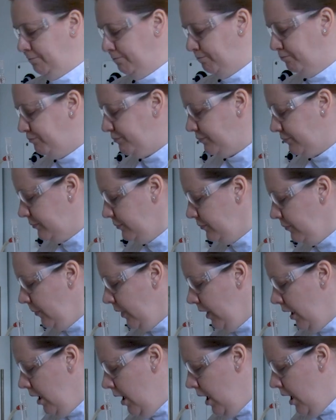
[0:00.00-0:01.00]

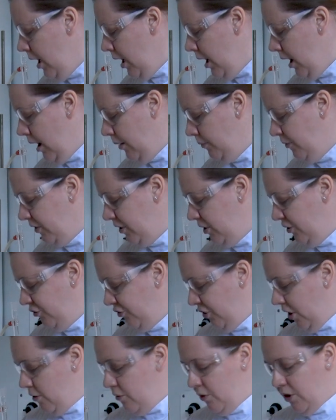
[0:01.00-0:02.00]
I'm just going to
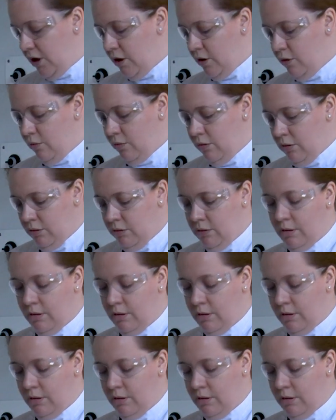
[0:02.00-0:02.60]
show you